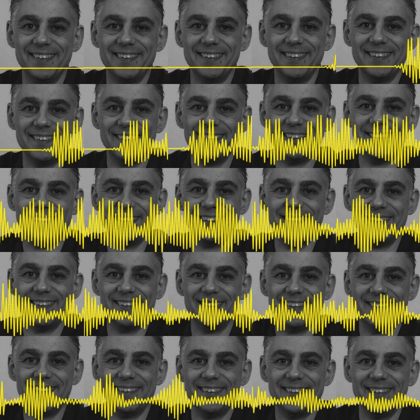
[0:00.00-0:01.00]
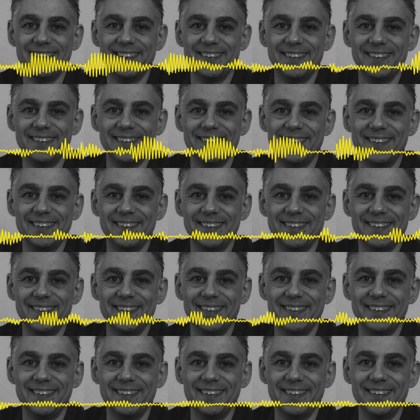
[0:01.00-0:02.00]
And I hope they don't mind me talking
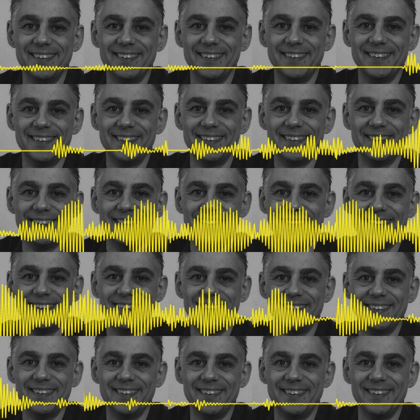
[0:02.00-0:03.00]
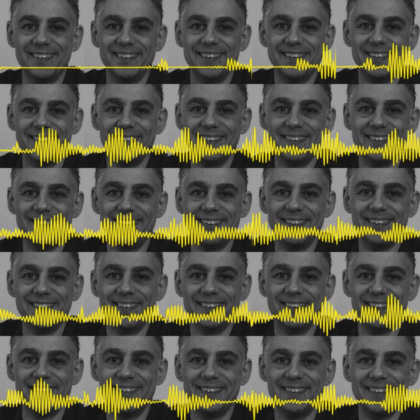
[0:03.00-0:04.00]
about this, but the rule book for that game was
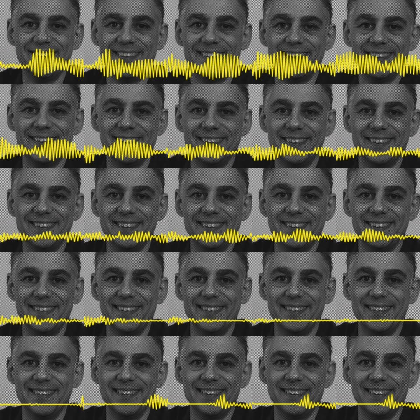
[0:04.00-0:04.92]
not very well received.